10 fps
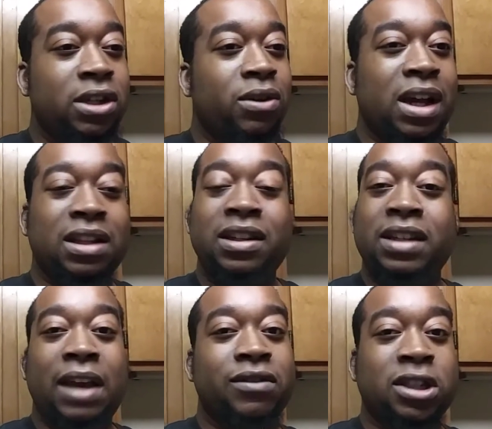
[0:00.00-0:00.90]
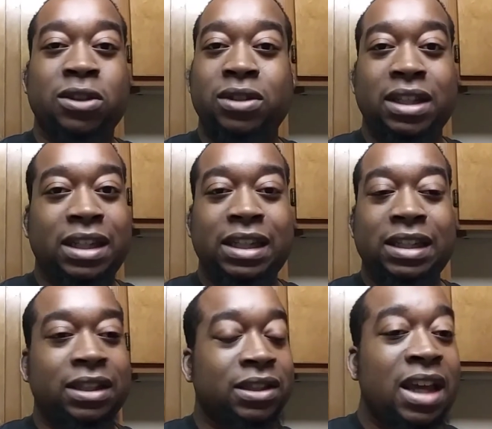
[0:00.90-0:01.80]
You know Anthony Davis is going to get
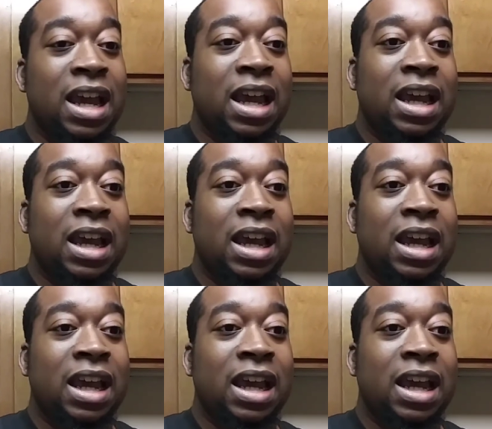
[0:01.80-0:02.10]
his.